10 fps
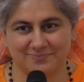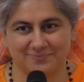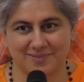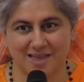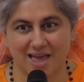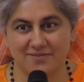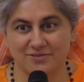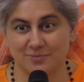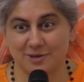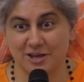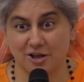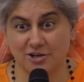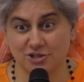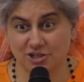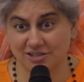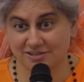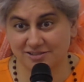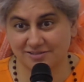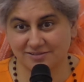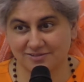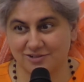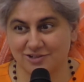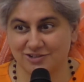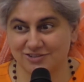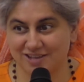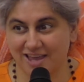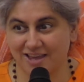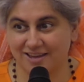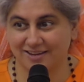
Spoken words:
I have to be conscious to say,